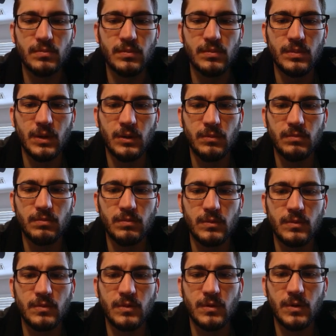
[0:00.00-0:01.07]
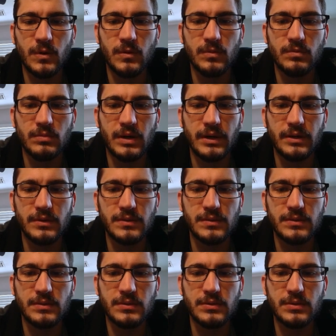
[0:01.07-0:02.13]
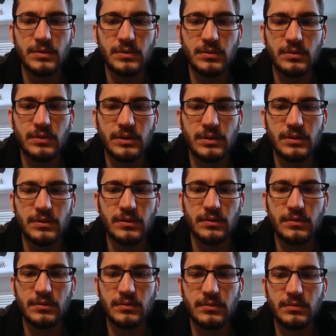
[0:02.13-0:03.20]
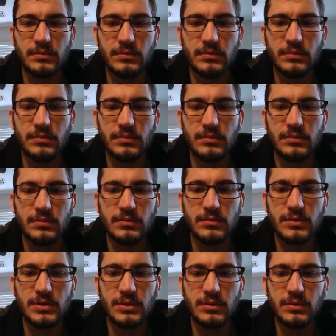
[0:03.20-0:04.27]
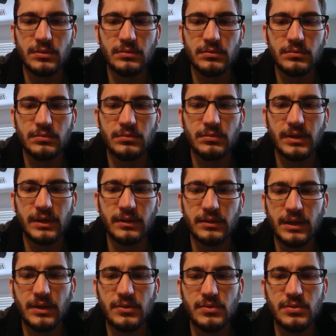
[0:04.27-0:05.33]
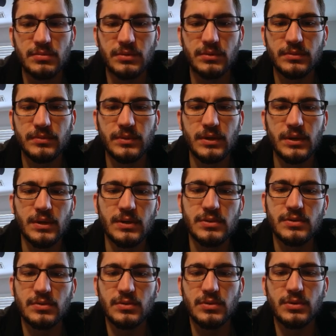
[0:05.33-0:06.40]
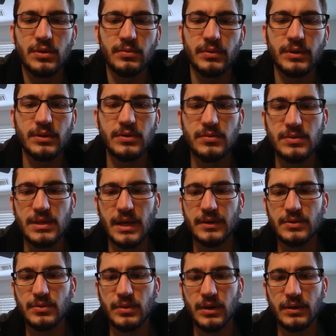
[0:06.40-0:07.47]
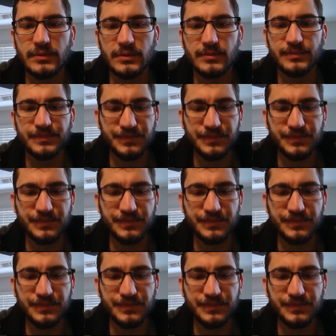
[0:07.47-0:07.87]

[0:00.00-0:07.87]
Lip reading: like 0 minus 2 is 0, like not usable. So you don't really use that too often.